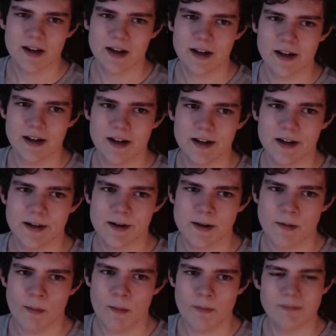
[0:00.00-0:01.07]
Uh,
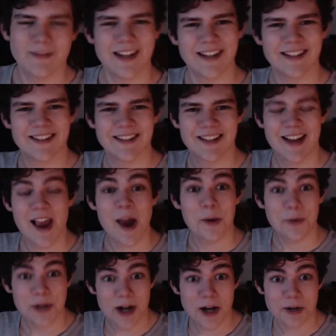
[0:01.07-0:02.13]
yeah.
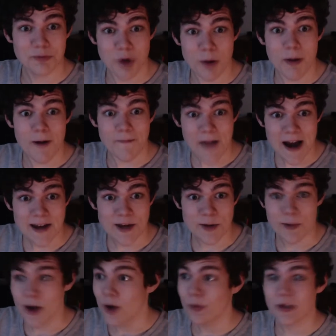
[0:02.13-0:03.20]
We got a robot
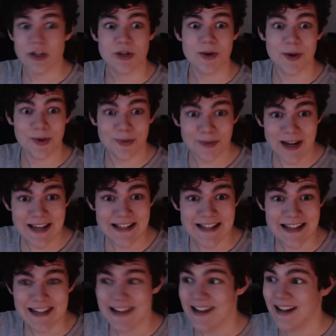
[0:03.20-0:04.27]
vacuum, which is
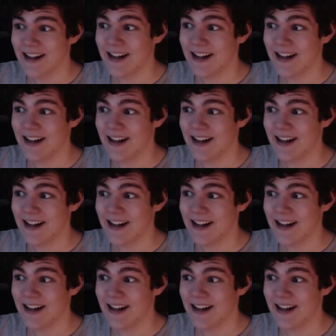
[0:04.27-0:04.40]
crazy!